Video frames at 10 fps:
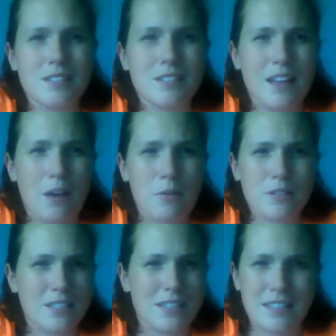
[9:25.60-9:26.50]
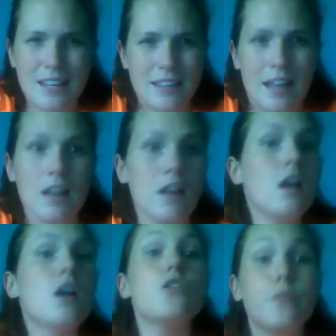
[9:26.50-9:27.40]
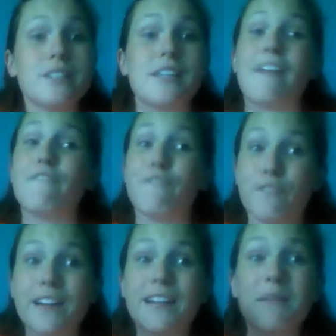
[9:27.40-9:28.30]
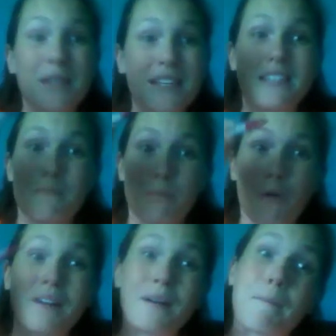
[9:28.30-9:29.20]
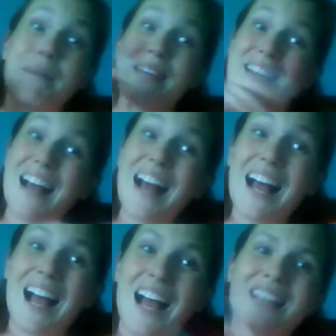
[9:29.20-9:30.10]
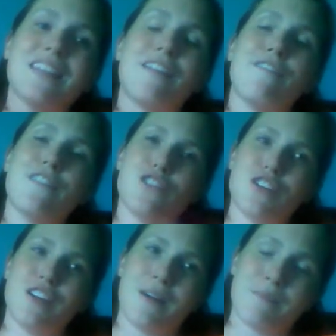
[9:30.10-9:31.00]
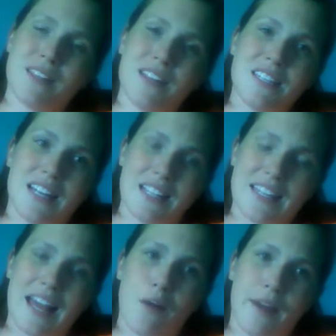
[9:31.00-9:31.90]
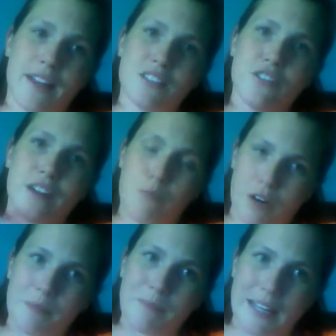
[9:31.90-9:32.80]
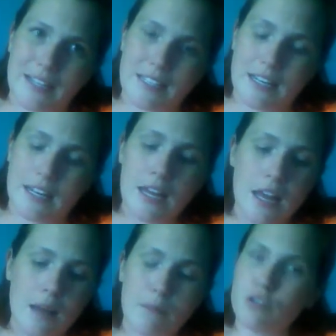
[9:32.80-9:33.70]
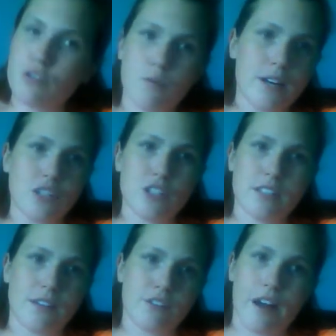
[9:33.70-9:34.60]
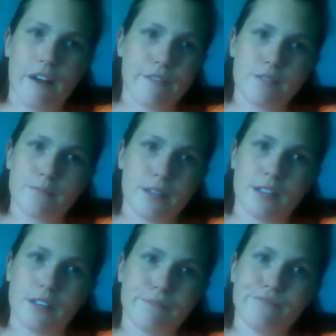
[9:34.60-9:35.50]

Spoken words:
how else to say that. You can say freedom is important because, and finishing up the sentence that way to create more complexity. But you don't want to just ever have it be like,